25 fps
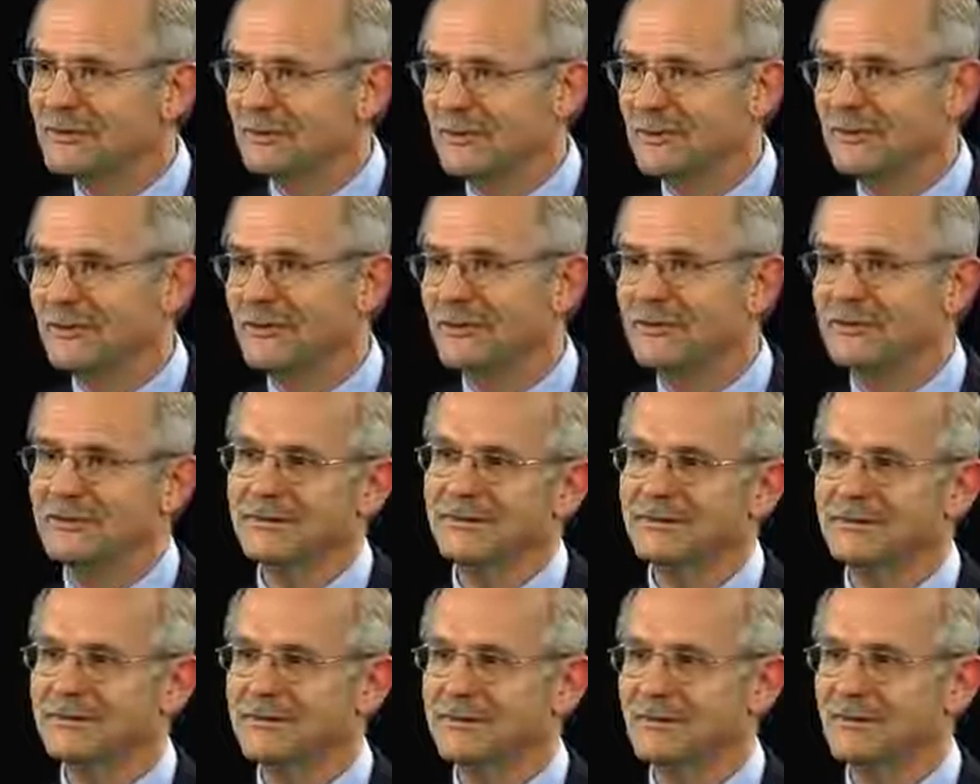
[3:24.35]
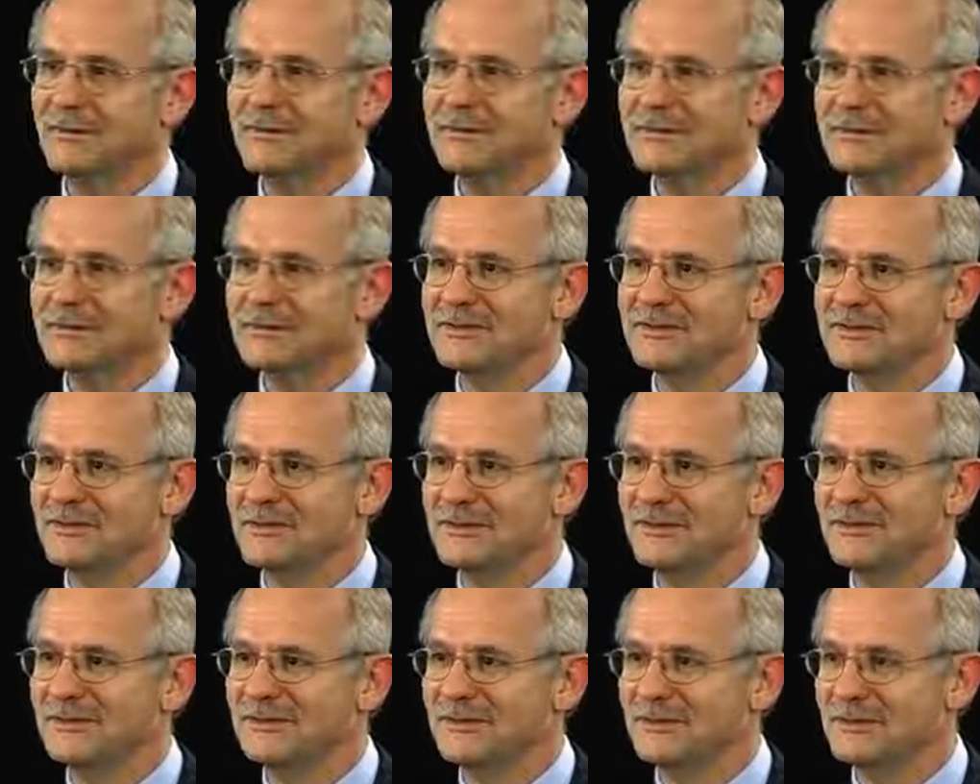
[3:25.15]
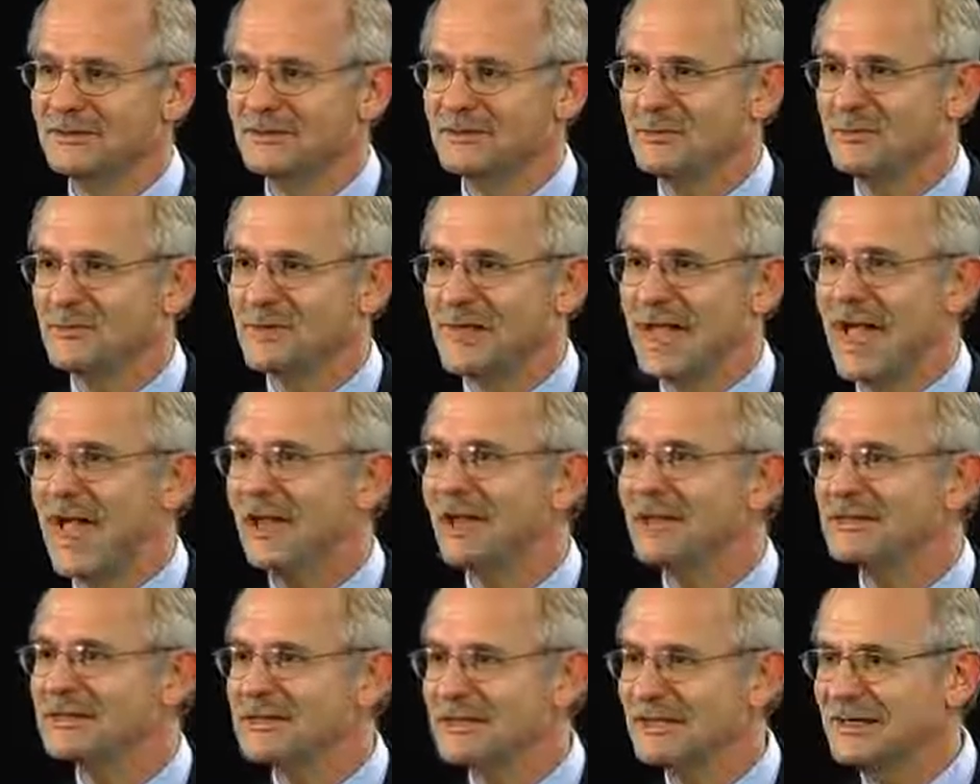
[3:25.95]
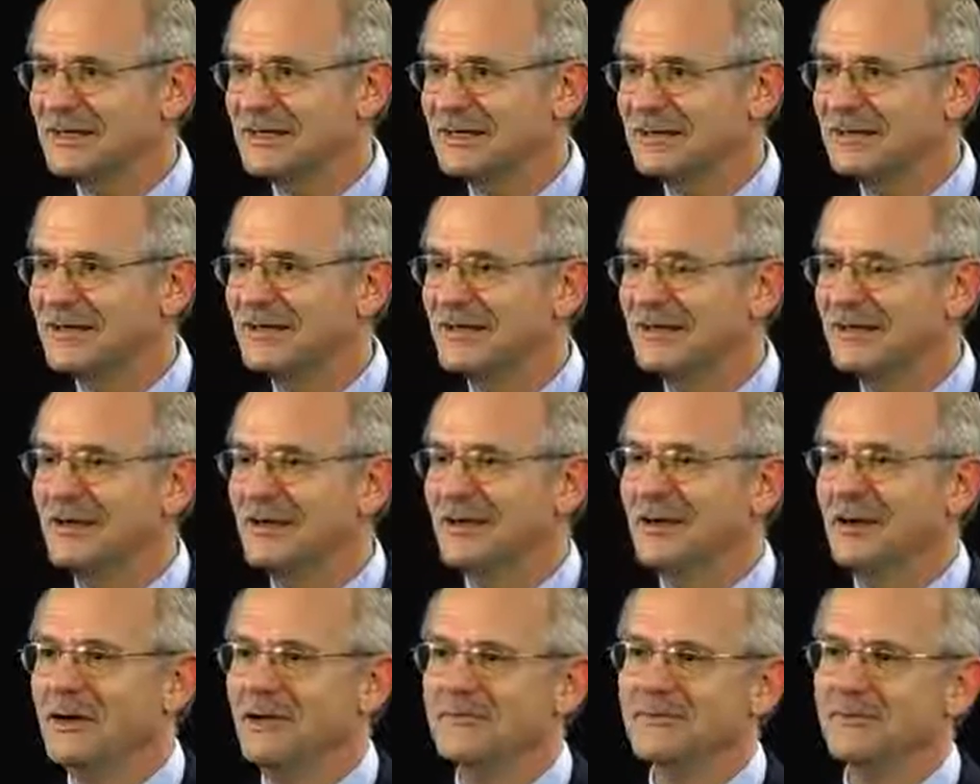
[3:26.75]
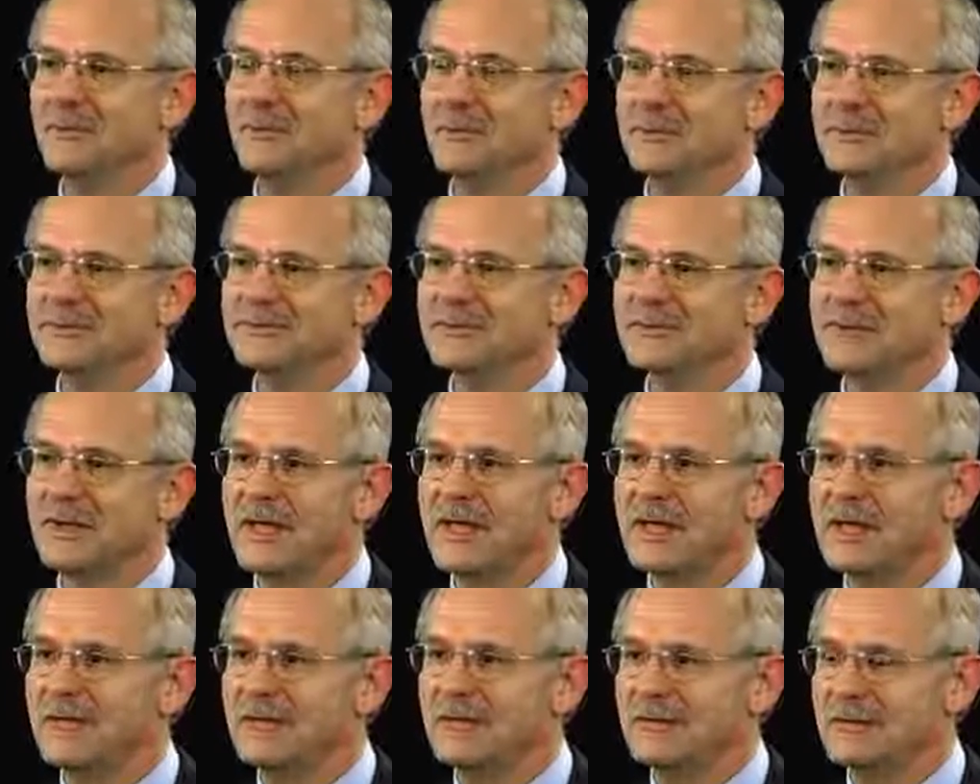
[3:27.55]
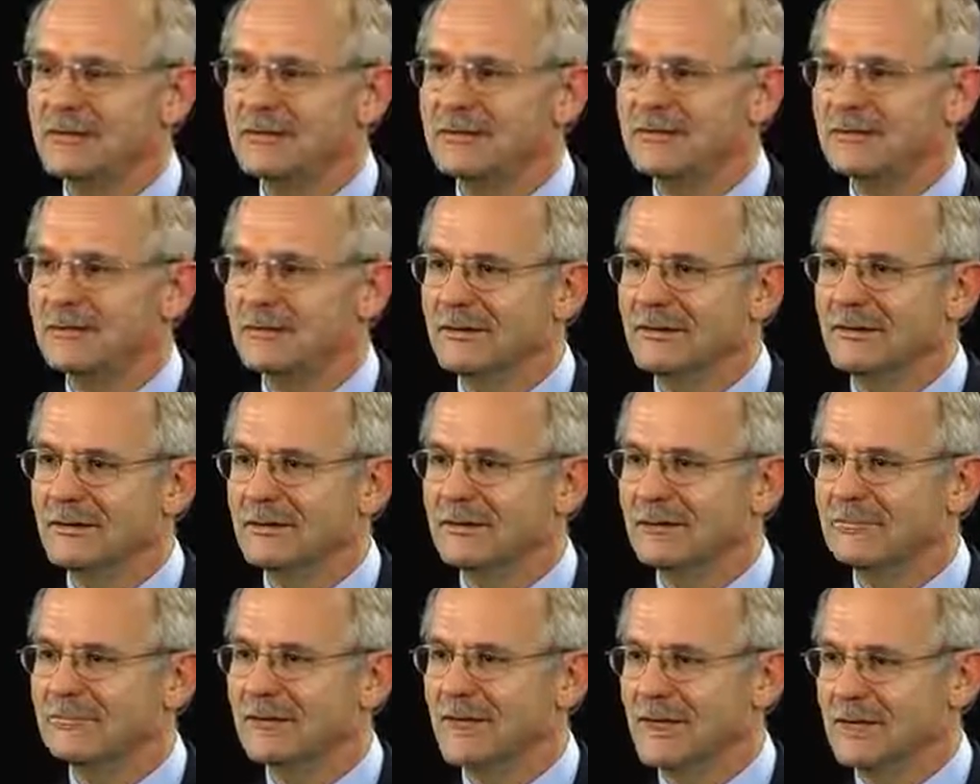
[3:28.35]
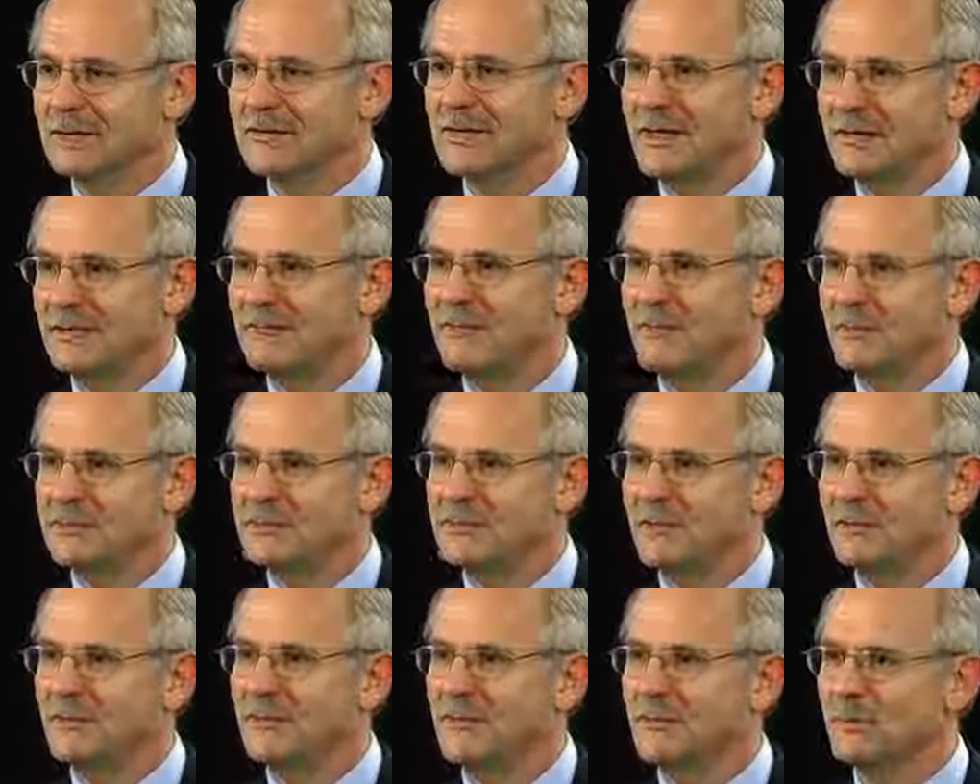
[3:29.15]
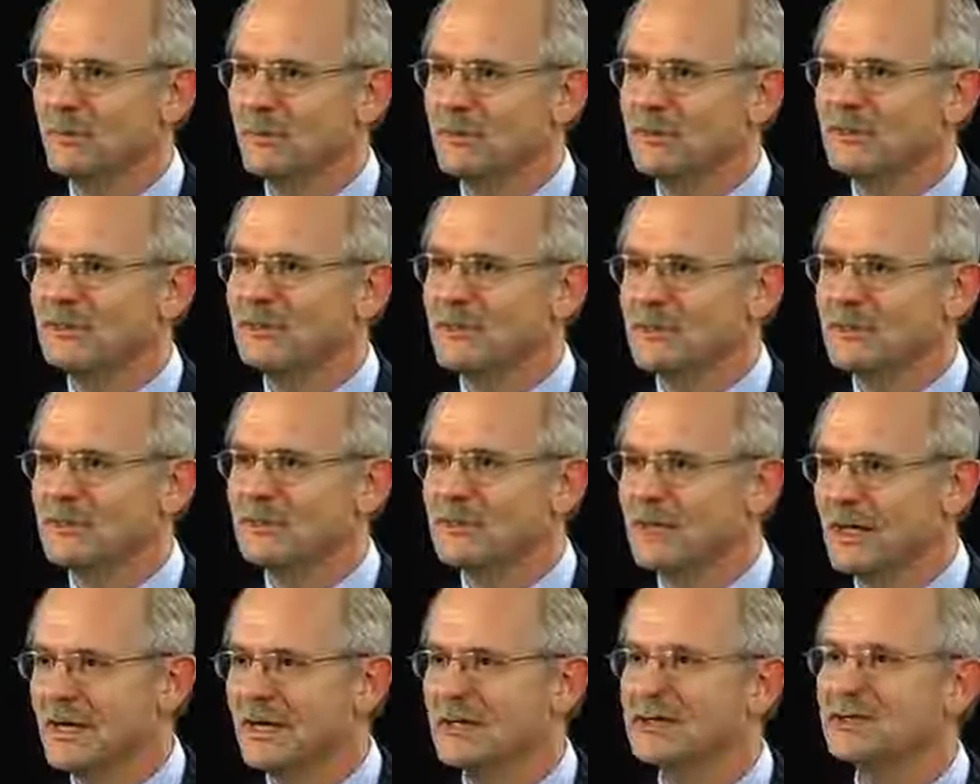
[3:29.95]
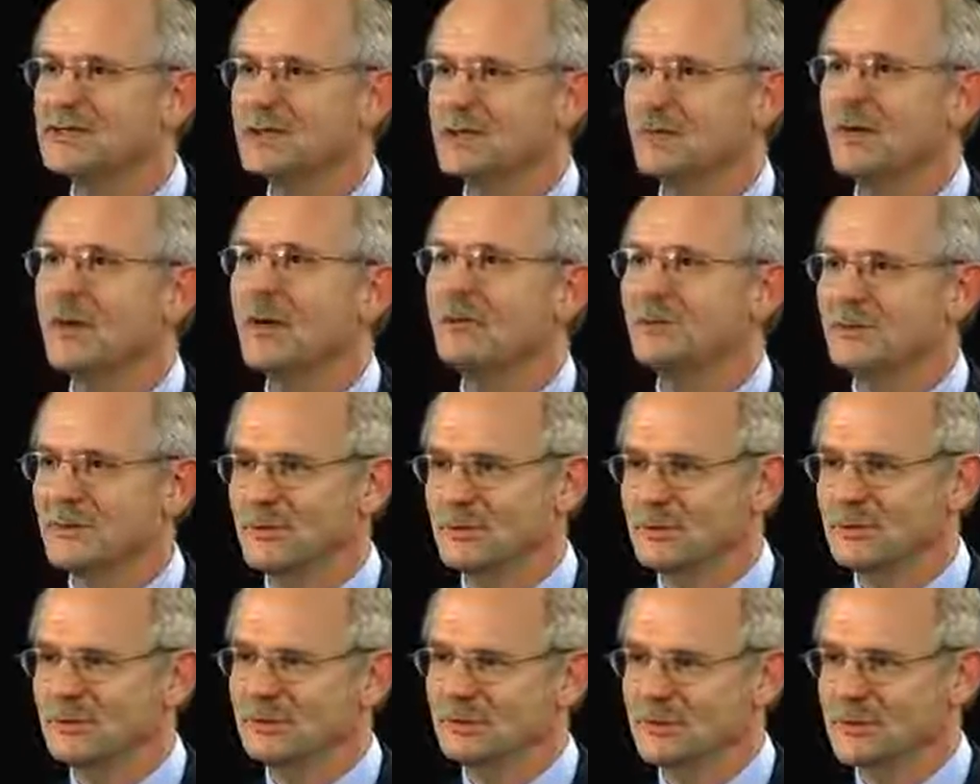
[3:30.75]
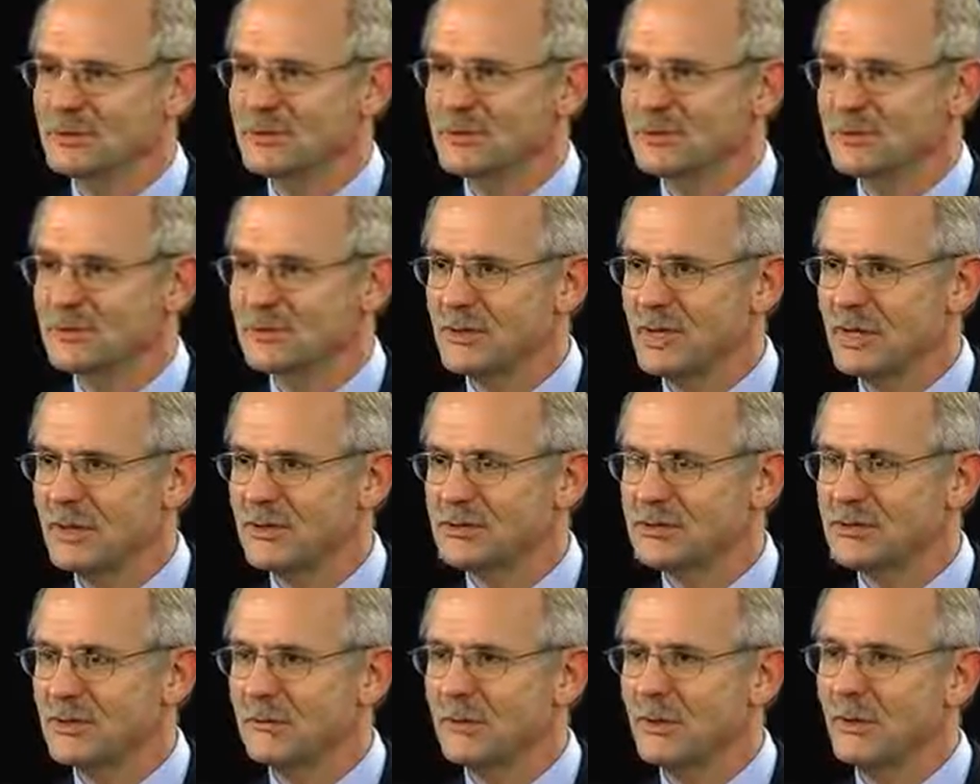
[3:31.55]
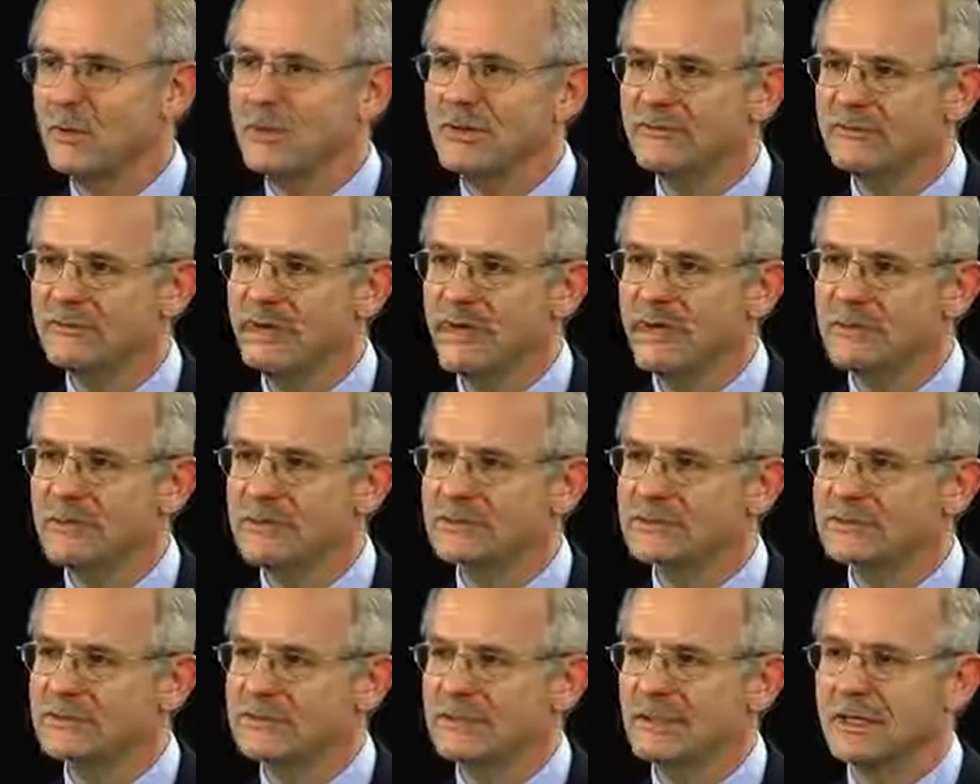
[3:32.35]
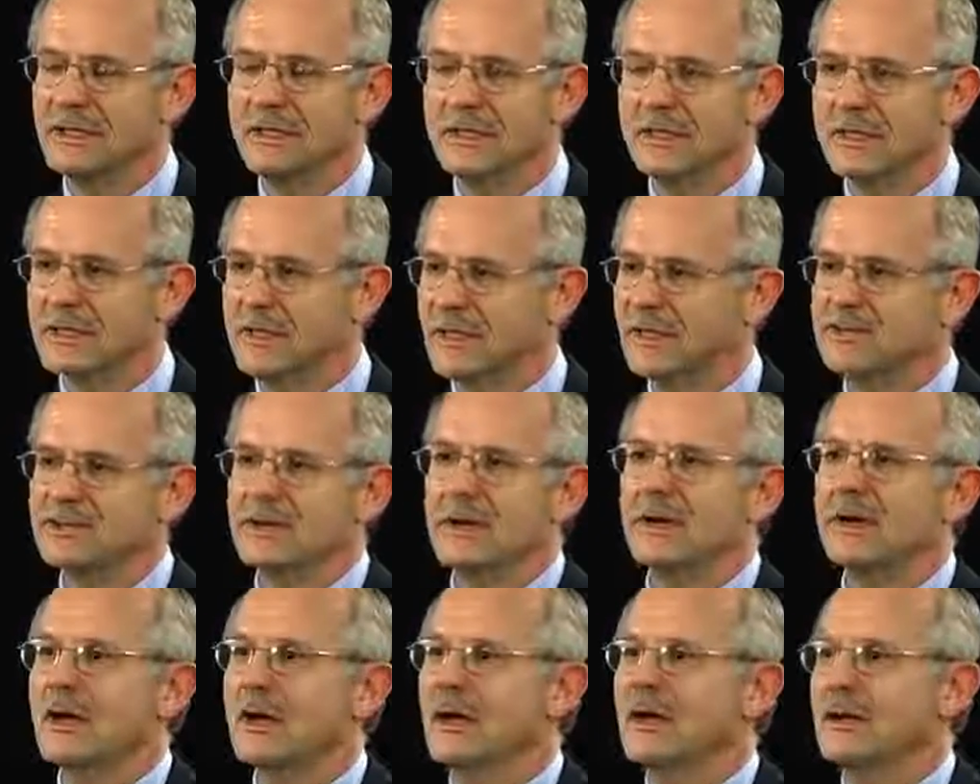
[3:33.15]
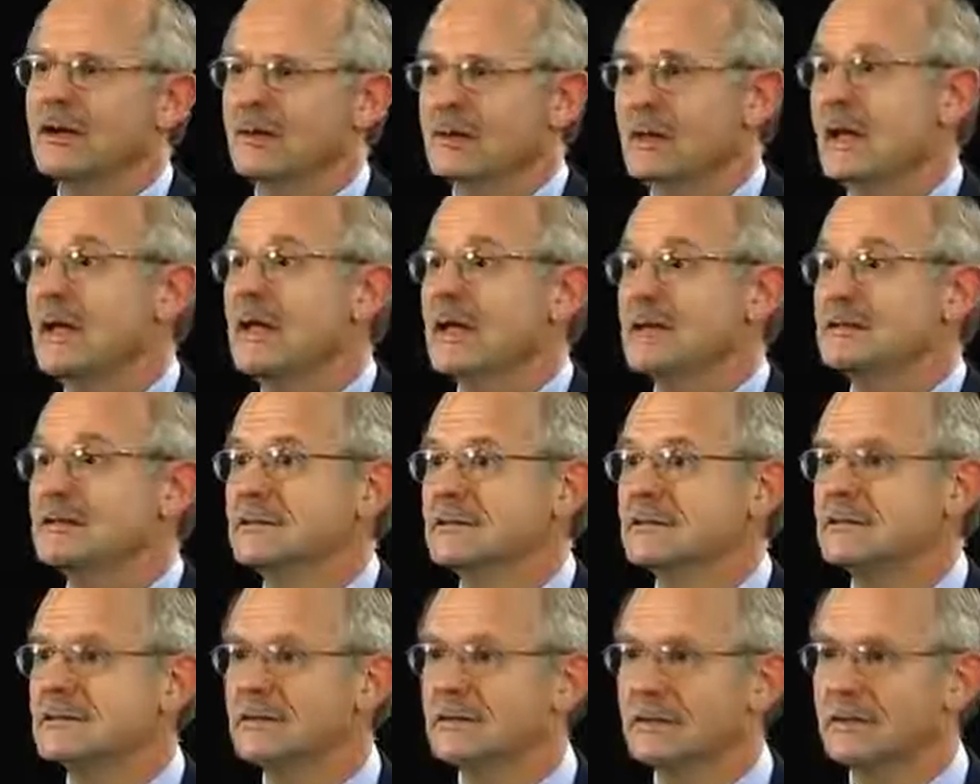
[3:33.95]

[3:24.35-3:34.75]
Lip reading: I think the reality of the world today can, I've heard somebody put it, can kind of chew up your business strategy, but we find it's our guiding light.